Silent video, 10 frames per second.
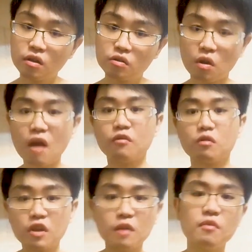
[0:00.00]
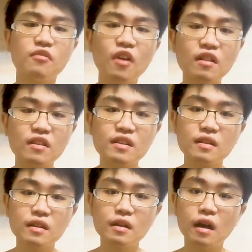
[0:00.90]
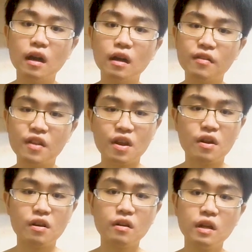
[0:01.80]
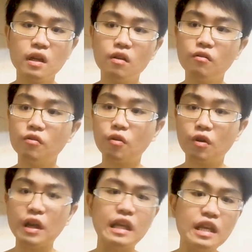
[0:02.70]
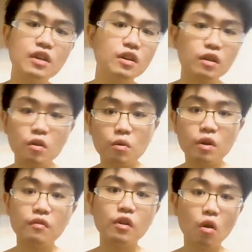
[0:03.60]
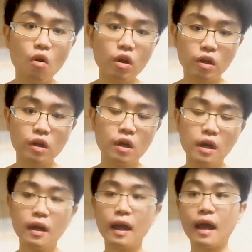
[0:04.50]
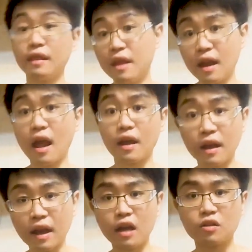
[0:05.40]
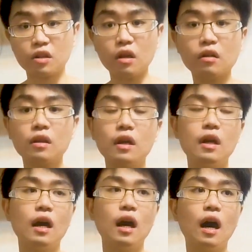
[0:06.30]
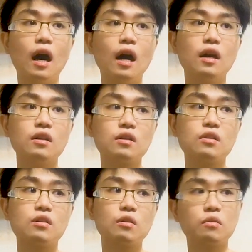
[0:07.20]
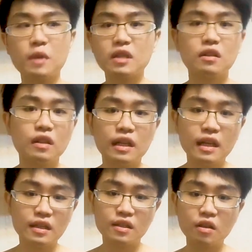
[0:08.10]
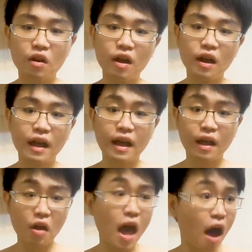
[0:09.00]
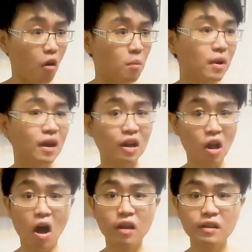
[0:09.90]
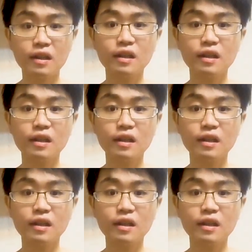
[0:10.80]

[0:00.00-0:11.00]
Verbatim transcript: So I have to keep fund uh, there for a year or even longer and then I can cash out. Uh, so basically it's not gonna help a lot